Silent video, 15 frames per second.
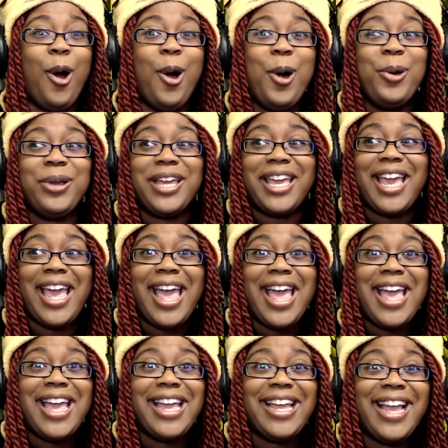
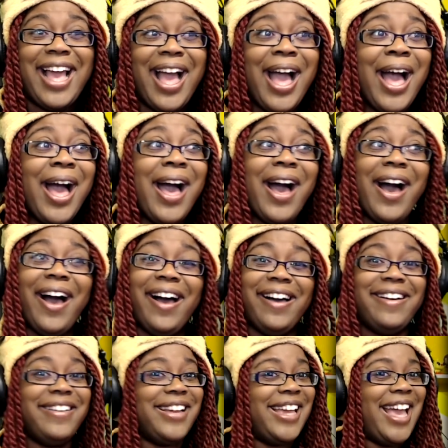Okay.
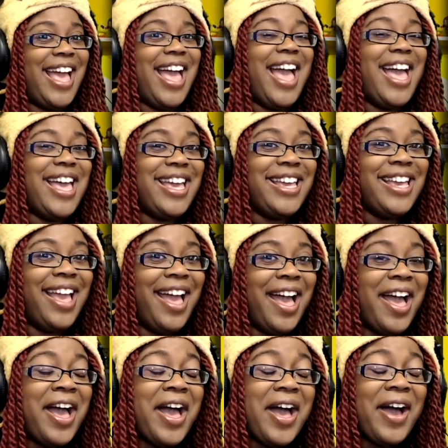Okay,
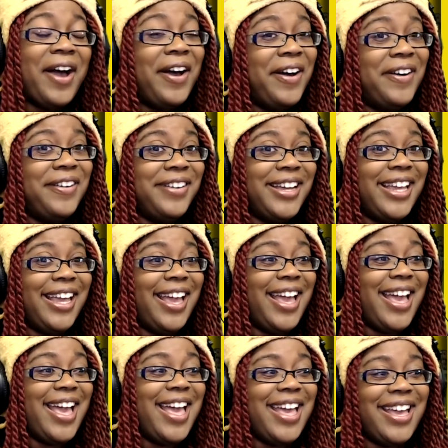
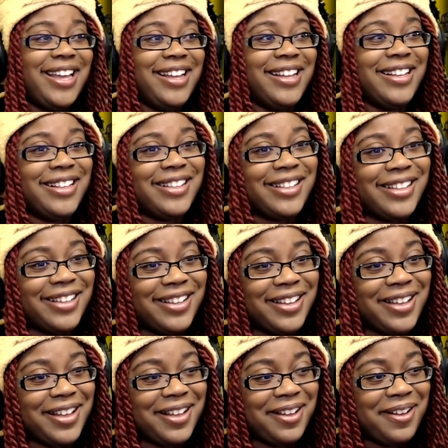okay,
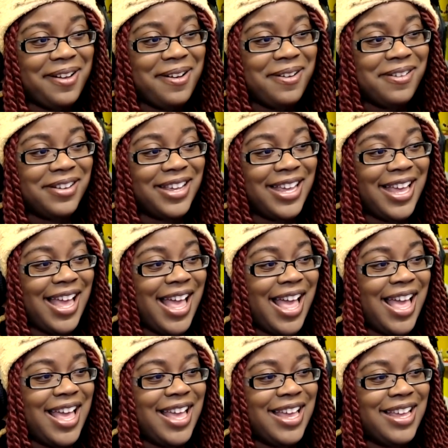
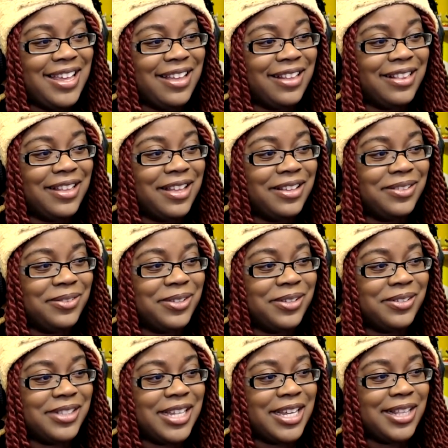okay. Let's
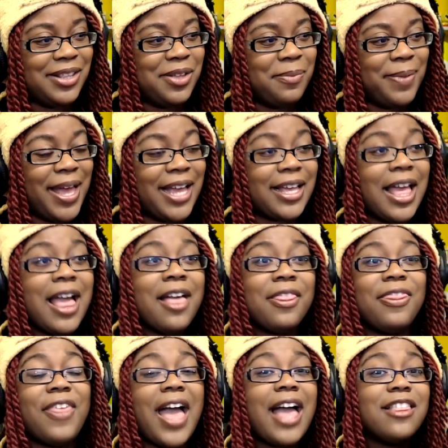go take a little back.
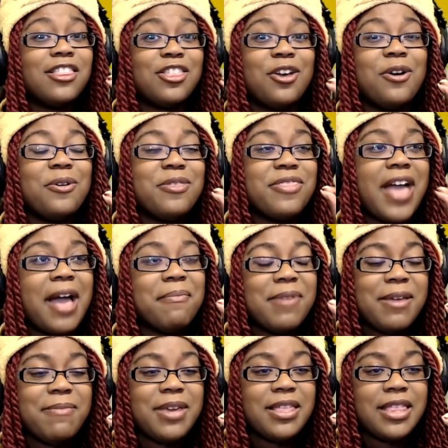That though, that
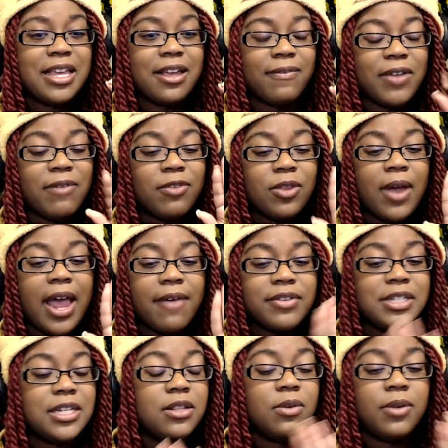made me think of, even though I
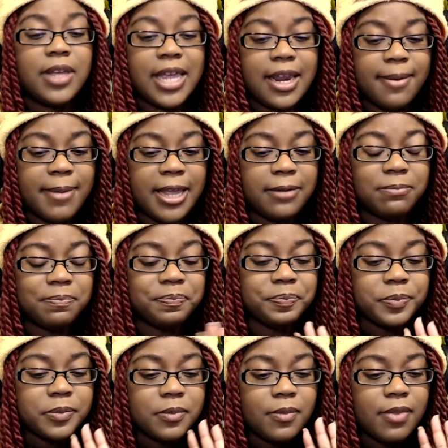haven't seen the whole anime
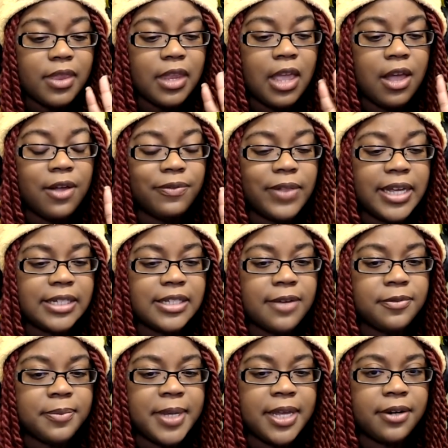of like
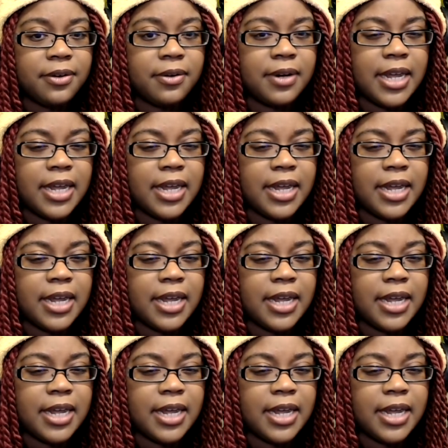Devilman